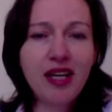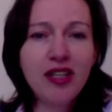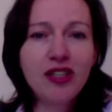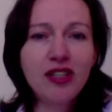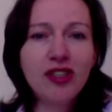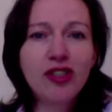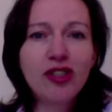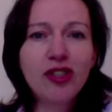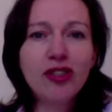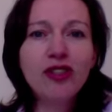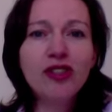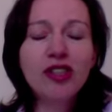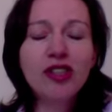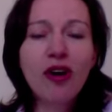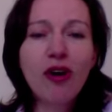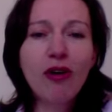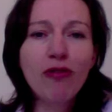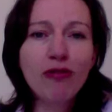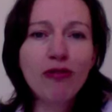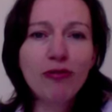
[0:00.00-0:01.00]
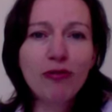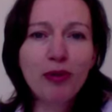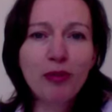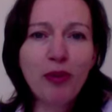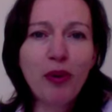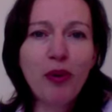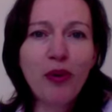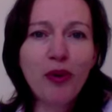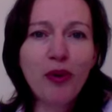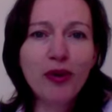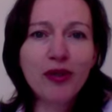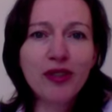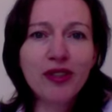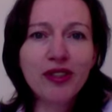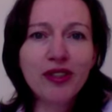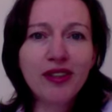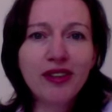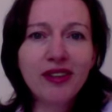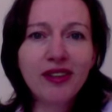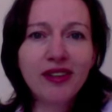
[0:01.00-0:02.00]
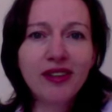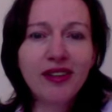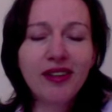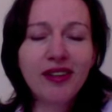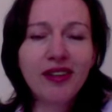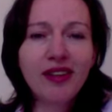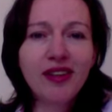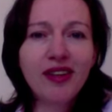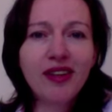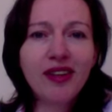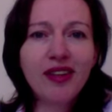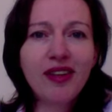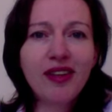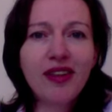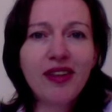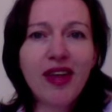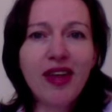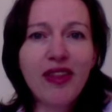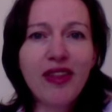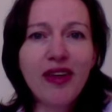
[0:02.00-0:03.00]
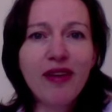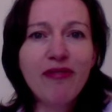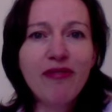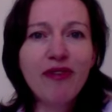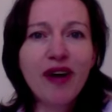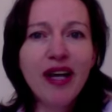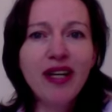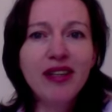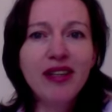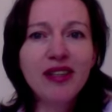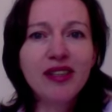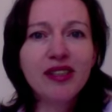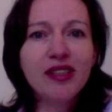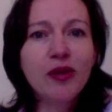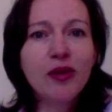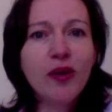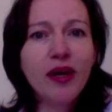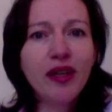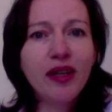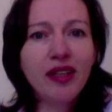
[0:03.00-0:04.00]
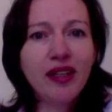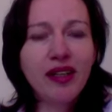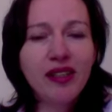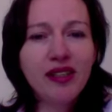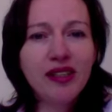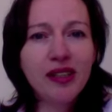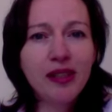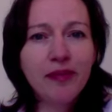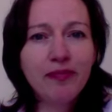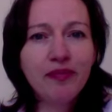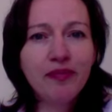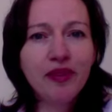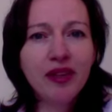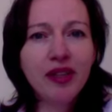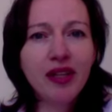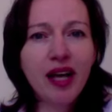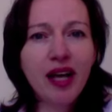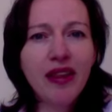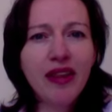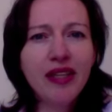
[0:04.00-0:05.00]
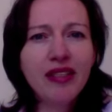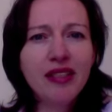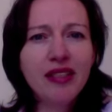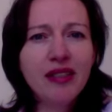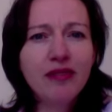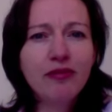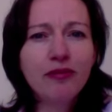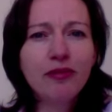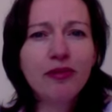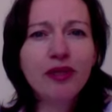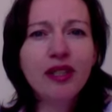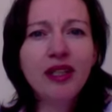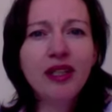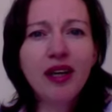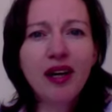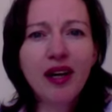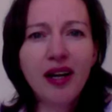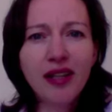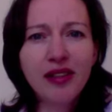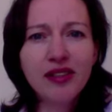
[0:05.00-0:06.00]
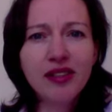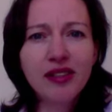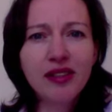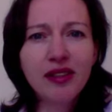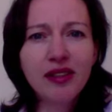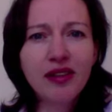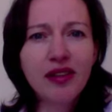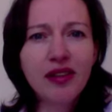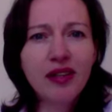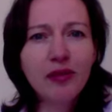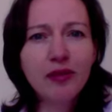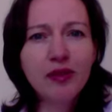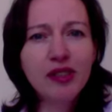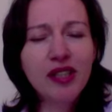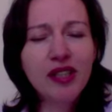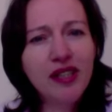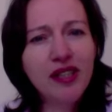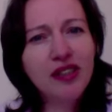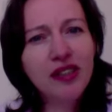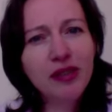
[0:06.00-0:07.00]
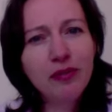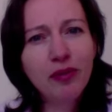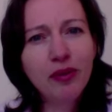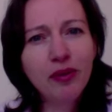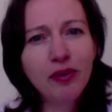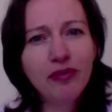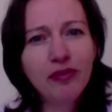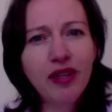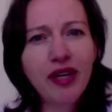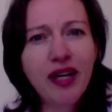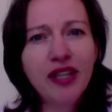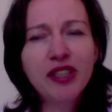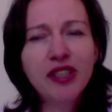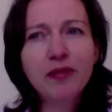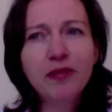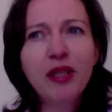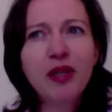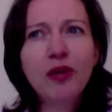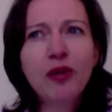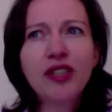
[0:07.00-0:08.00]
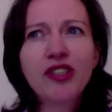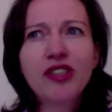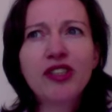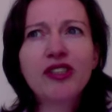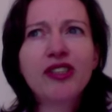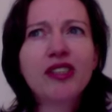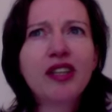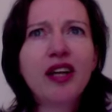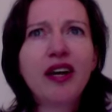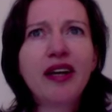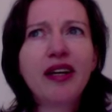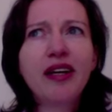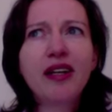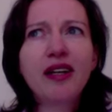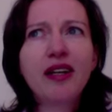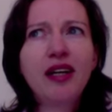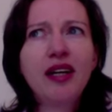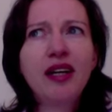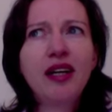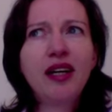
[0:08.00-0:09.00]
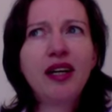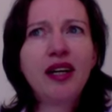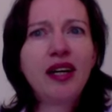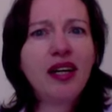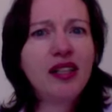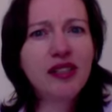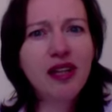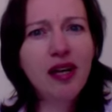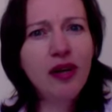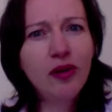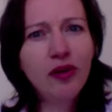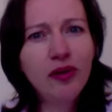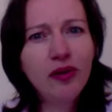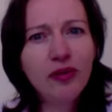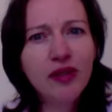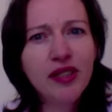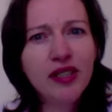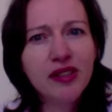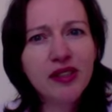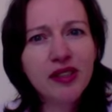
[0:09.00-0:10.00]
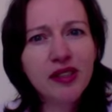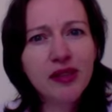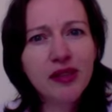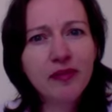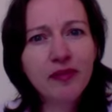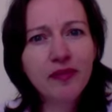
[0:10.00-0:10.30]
Students often report that they find this quite easy and they didn't realize that it was that simple. They ask me questions like, is that all there is?